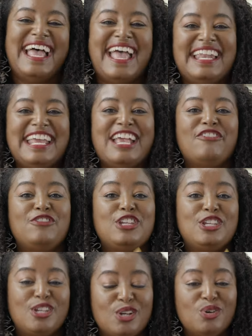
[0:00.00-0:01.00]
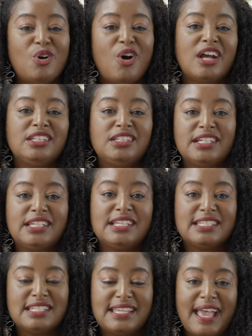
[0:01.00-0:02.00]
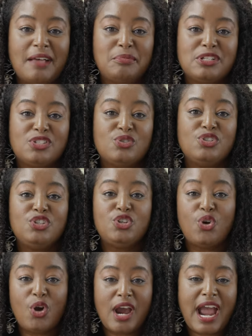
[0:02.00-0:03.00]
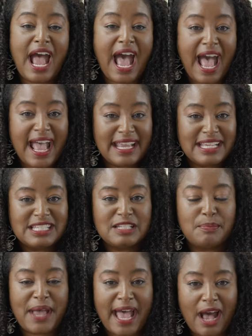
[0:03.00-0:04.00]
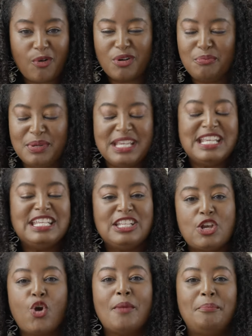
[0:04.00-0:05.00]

And if you are looking to tap into your highest power, be your